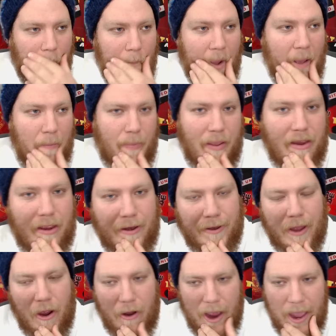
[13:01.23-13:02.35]
my opinion,
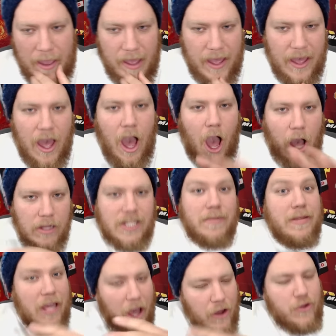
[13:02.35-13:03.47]
all right?
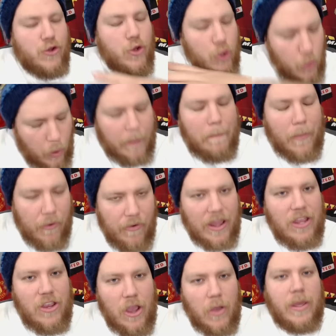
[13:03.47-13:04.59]
Ultimately, I do want
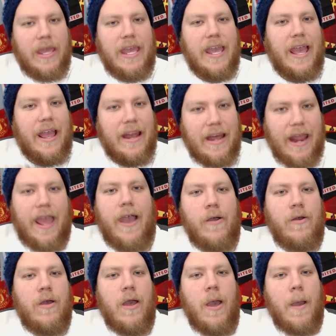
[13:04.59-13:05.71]
Mourinho here
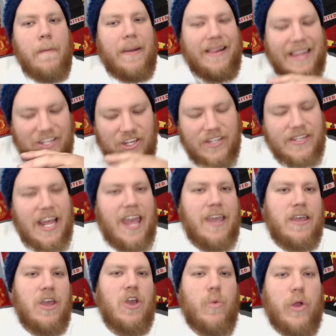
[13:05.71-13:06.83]
now. But let's just
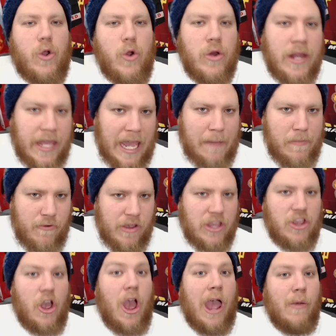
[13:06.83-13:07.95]
say we couldn't get
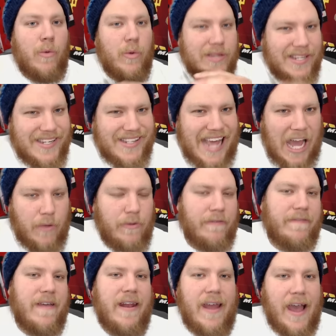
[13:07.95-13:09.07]
Mourinho and we were stuck with
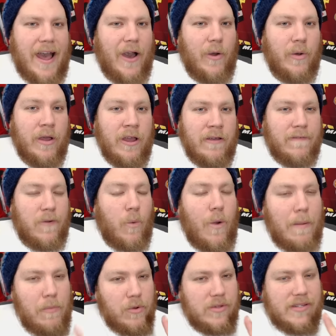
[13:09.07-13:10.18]
Van Gaal for
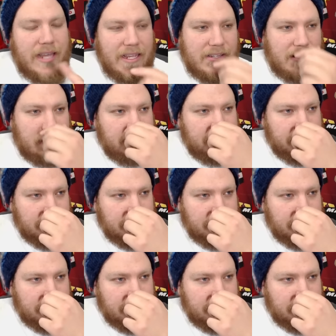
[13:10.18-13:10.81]
one more season.